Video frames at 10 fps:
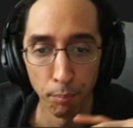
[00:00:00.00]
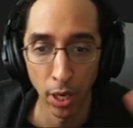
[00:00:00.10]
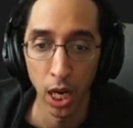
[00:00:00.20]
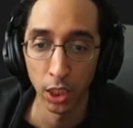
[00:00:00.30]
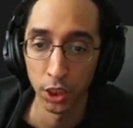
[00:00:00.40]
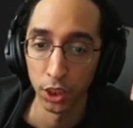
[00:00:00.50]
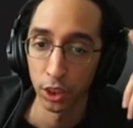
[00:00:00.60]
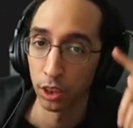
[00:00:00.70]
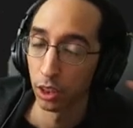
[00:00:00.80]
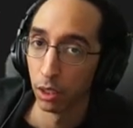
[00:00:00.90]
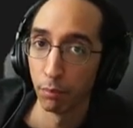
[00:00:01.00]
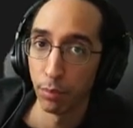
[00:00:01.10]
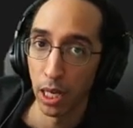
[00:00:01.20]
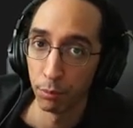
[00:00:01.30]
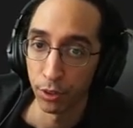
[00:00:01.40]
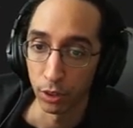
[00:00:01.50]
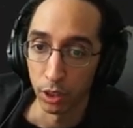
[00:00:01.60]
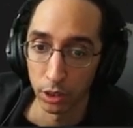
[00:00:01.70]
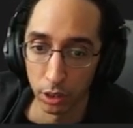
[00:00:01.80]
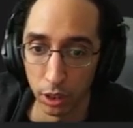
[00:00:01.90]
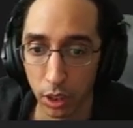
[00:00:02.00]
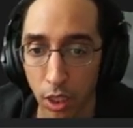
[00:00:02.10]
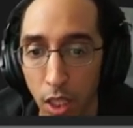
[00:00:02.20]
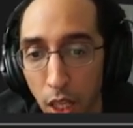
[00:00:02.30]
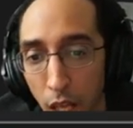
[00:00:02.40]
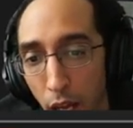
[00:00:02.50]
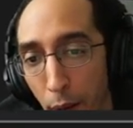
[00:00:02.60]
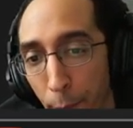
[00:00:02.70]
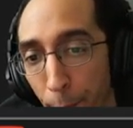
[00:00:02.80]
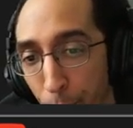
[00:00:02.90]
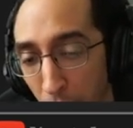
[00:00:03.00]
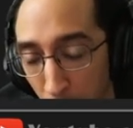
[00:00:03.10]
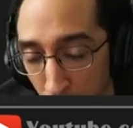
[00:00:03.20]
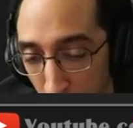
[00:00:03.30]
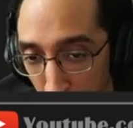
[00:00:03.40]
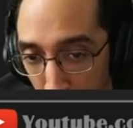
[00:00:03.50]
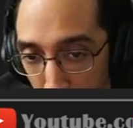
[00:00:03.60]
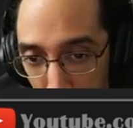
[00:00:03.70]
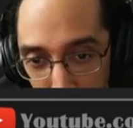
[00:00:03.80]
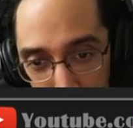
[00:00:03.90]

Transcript: bosh, Bob's your uncle. But he